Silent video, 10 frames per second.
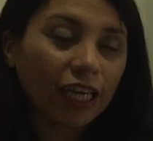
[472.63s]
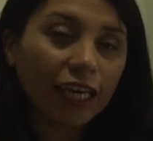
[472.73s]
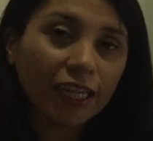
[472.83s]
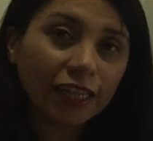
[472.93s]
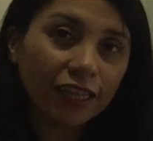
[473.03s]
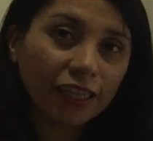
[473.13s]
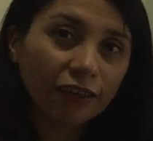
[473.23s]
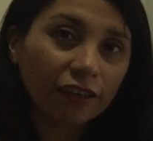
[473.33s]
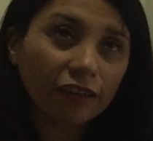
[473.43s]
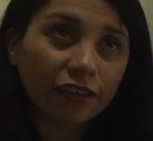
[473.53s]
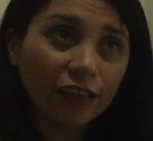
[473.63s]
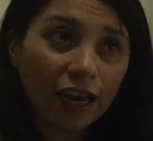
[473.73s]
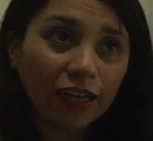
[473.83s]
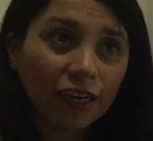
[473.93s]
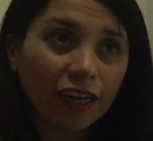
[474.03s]
in
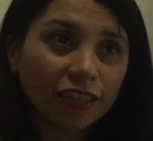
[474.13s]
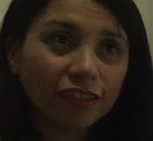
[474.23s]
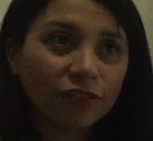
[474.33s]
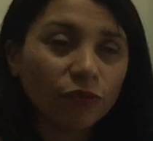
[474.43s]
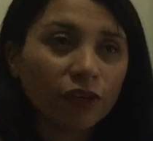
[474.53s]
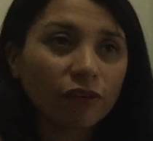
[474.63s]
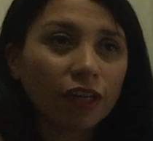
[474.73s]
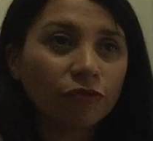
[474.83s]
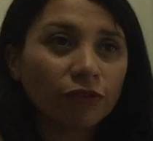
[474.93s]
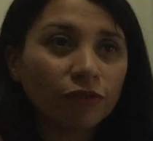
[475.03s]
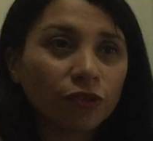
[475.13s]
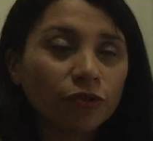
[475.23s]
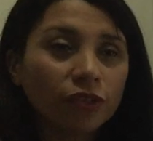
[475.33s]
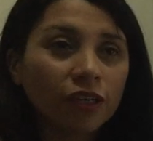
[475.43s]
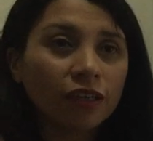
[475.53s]
that class where I
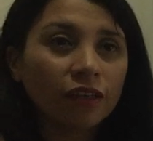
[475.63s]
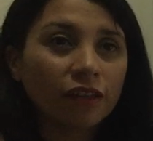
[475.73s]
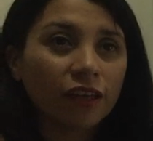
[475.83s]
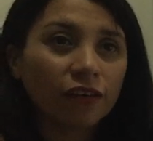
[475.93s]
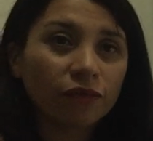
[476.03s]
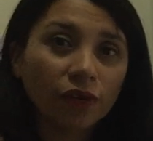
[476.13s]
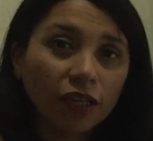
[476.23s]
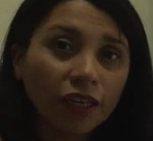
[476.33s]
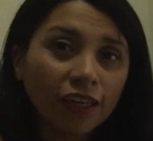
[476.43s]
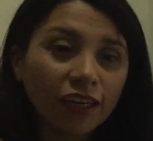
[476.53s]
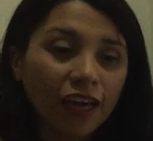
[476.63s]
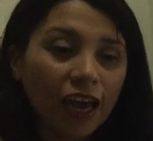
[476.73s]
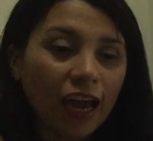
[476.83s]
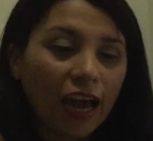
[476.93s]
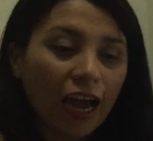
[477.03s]
reviewed their reading,
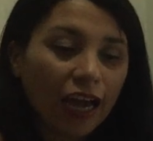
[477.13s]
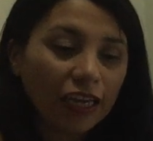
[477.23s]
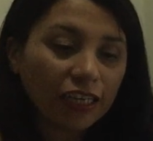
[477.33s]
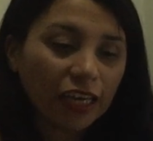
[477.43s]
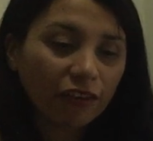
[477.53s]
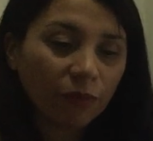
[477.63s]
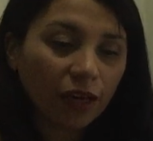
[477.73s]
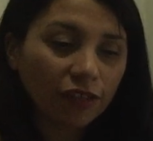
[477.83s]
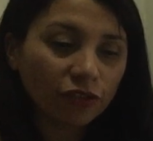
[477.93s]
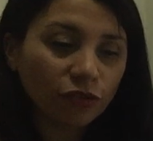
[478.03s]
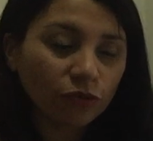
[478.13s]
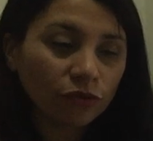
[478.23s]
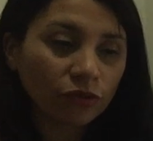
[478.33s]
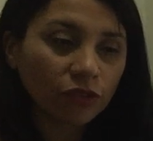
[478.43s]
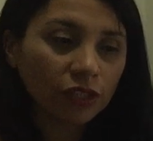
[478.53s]
I gave my
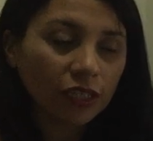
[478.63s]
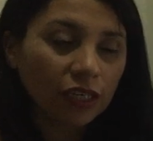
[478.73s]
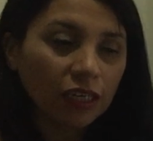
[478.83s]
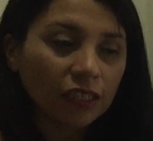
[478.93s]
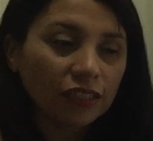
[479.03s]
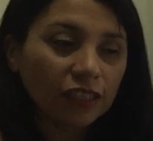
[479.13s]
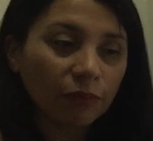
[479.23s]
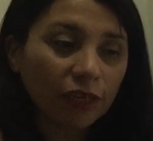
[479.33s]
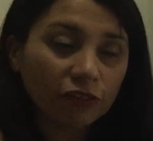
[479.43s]
students some